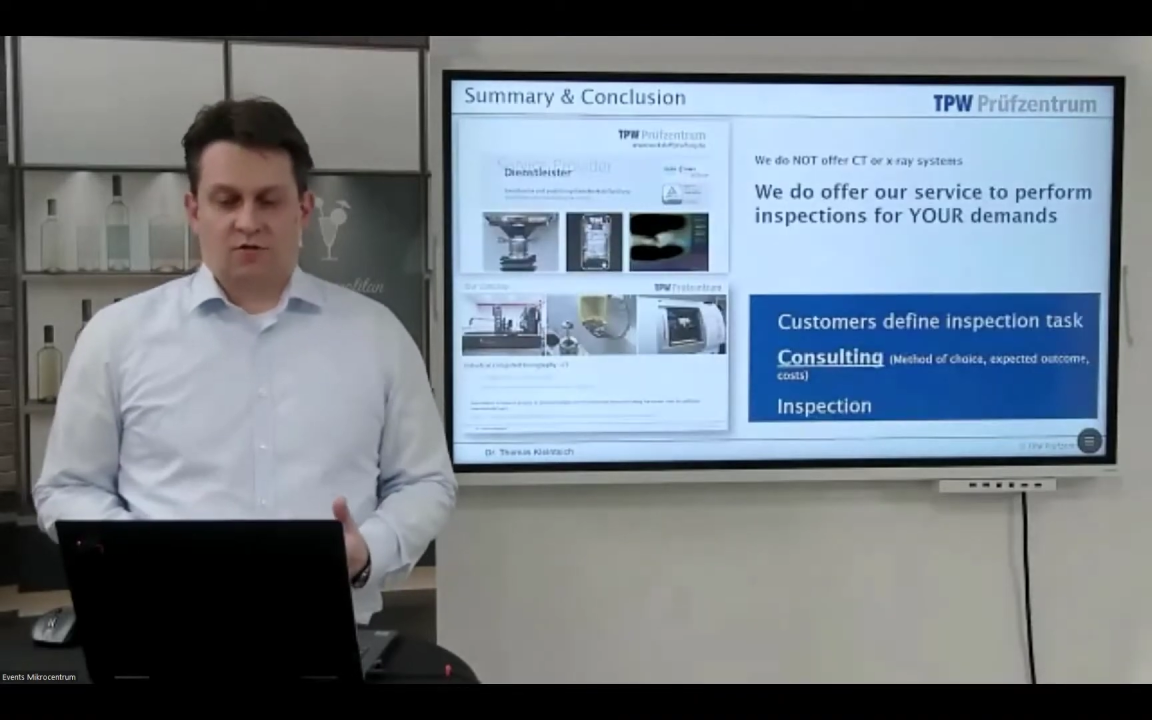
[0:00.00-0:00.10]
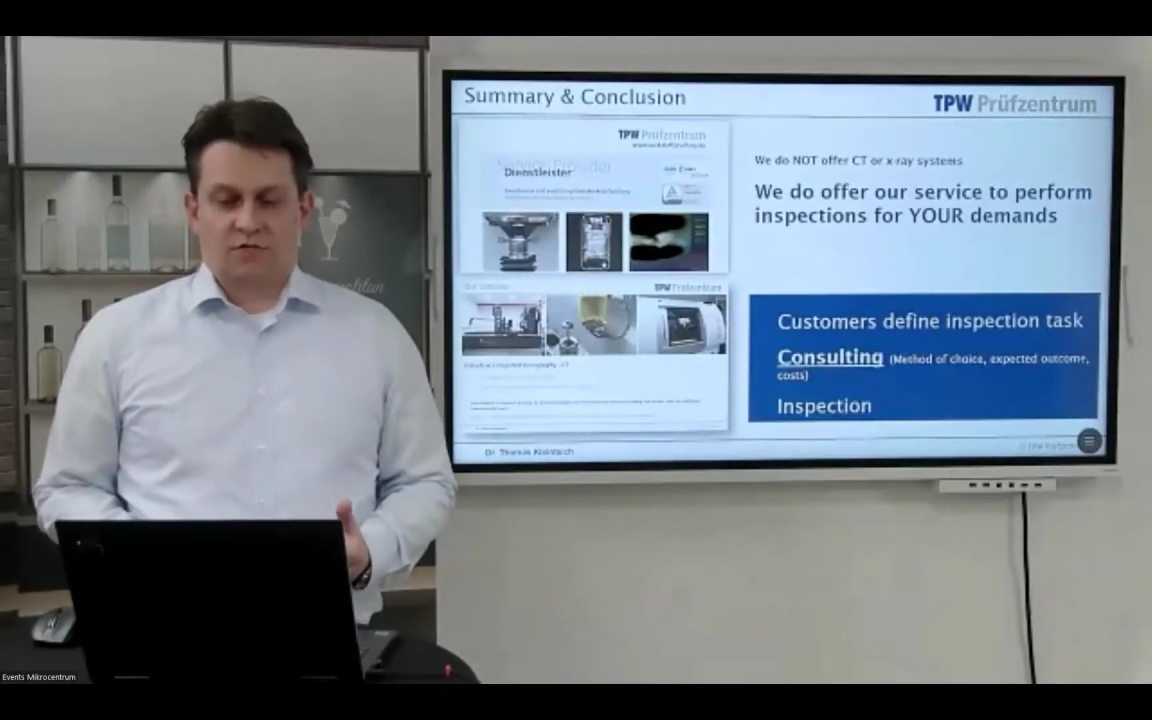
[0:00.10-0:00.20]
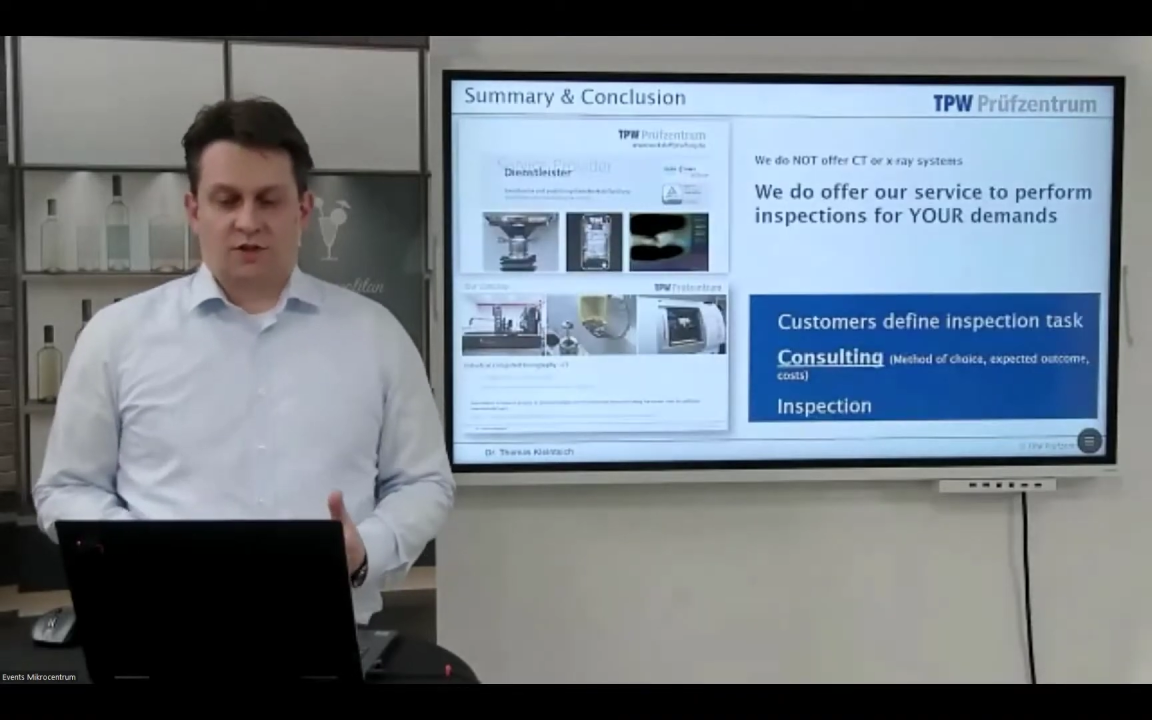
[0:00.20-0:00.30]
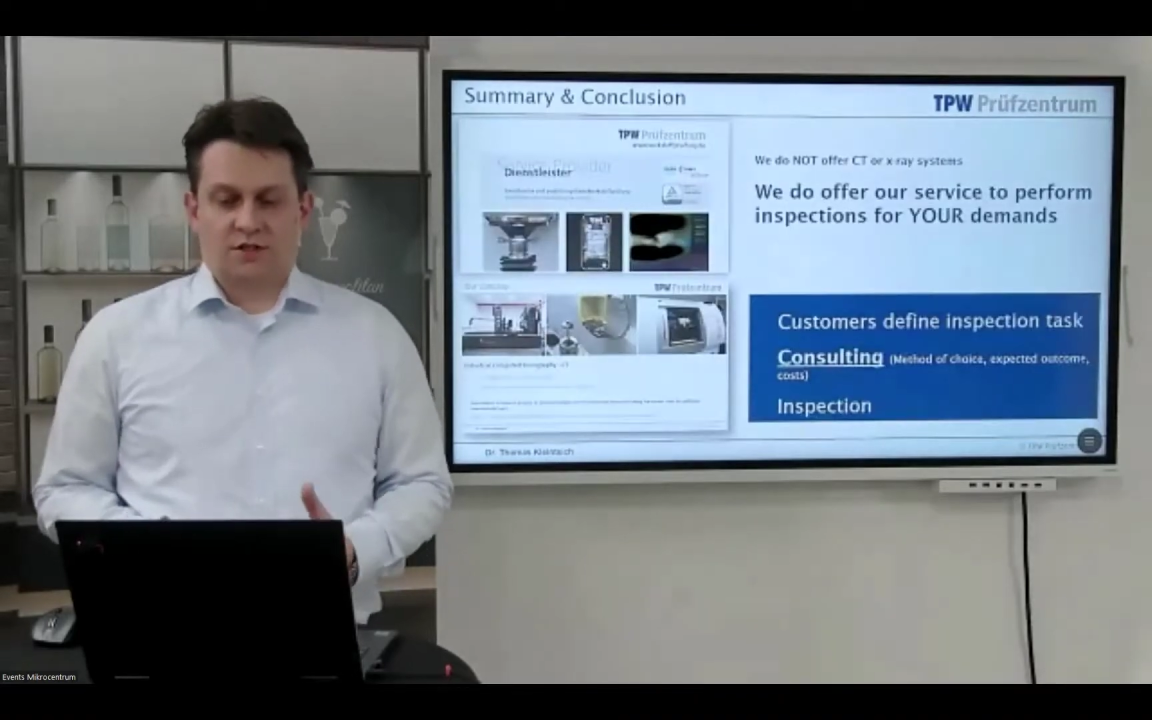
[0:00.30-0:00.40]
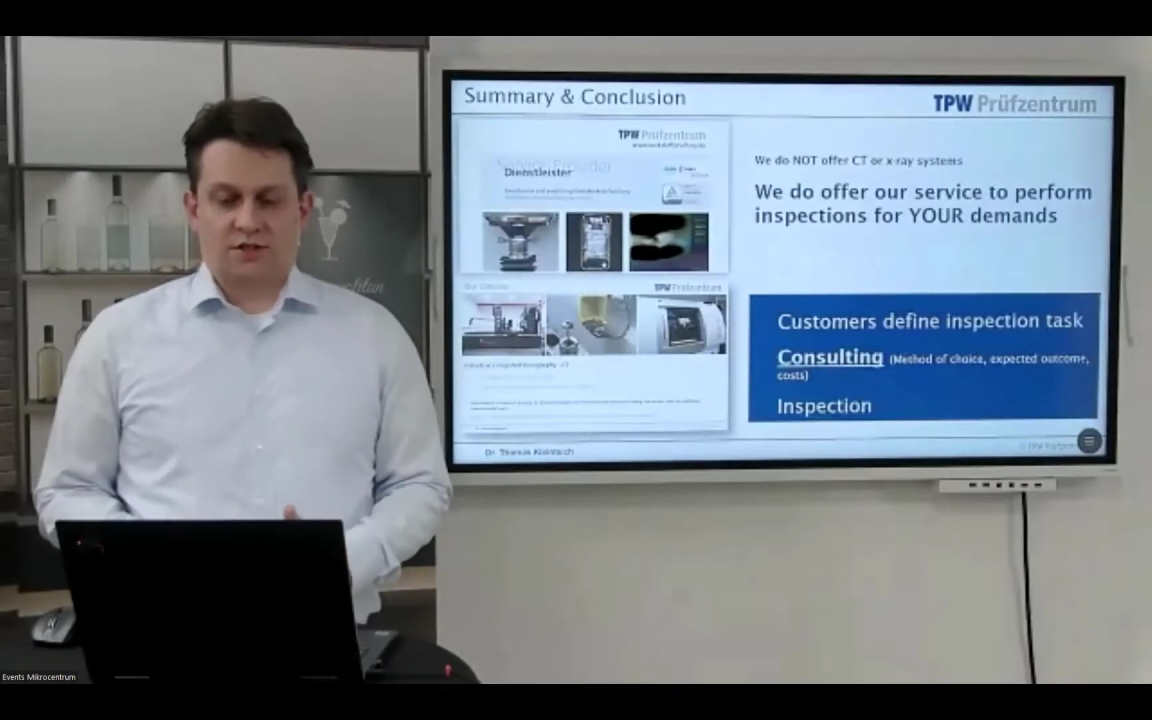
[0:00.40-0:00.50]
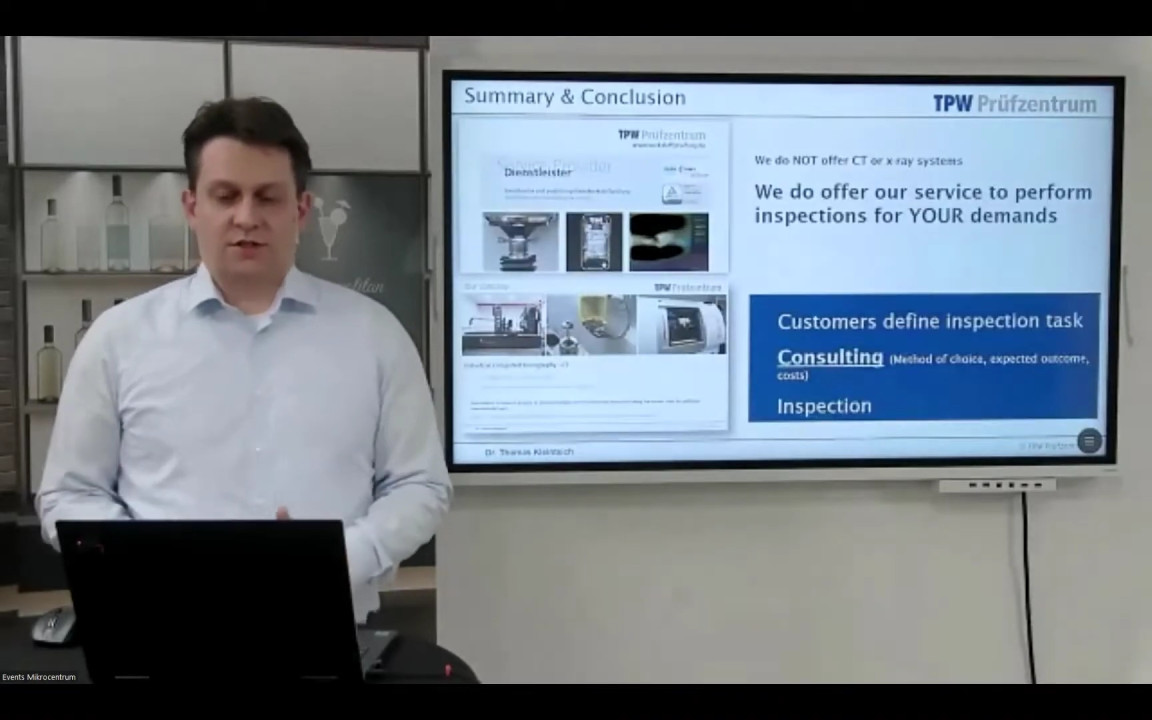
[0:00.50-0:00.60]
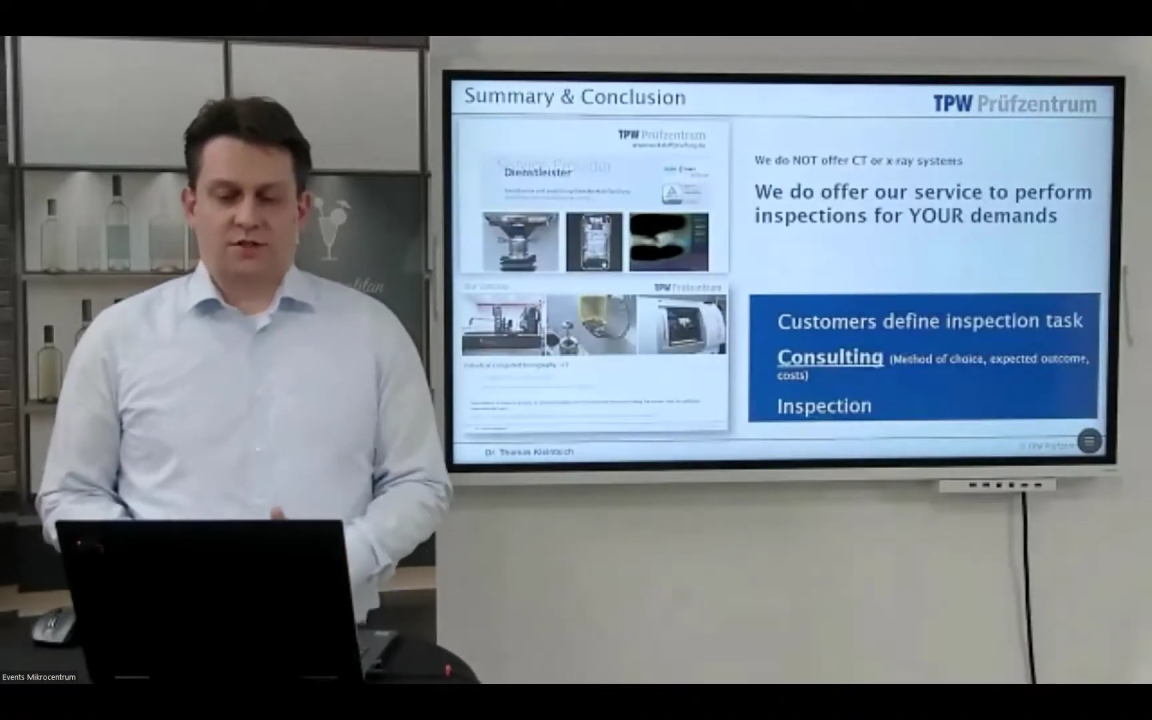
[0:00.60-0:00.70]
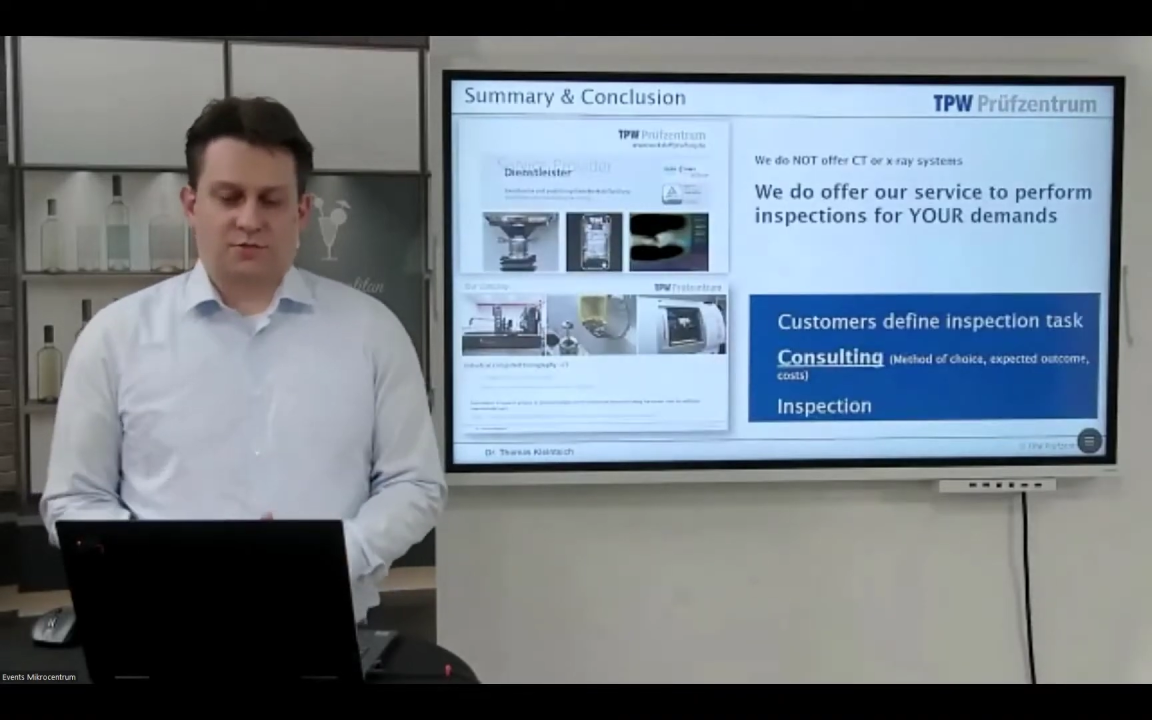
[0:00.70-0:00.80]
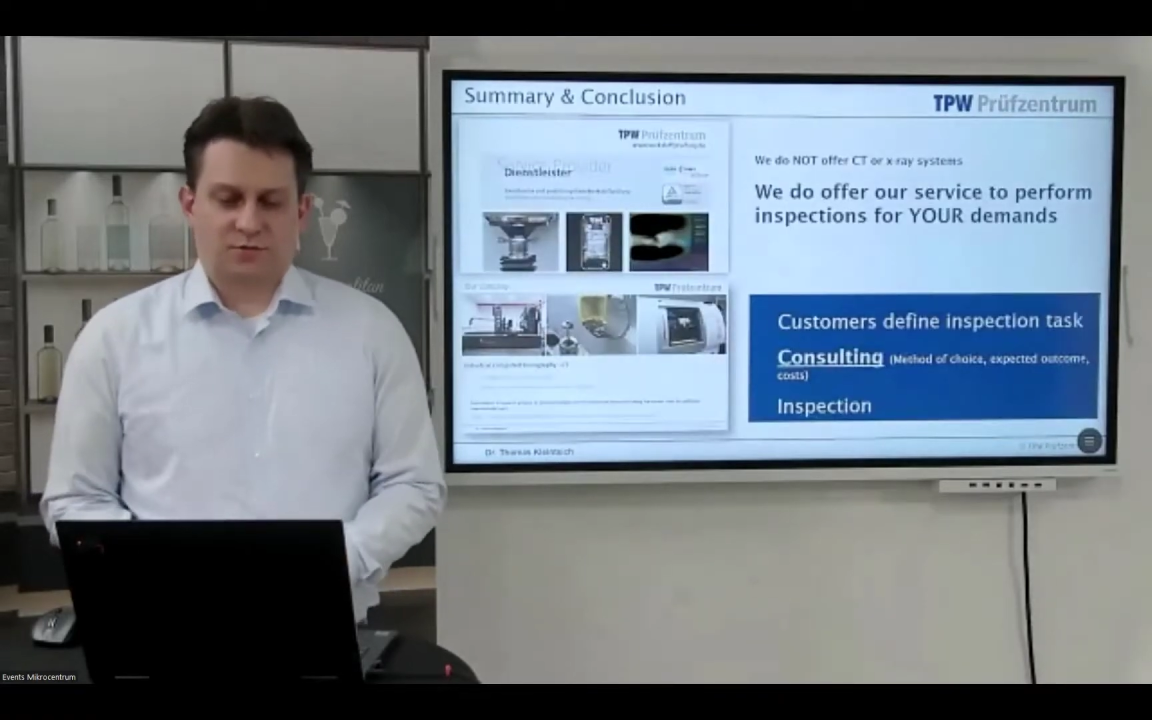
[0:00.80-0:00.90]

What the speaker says: with this,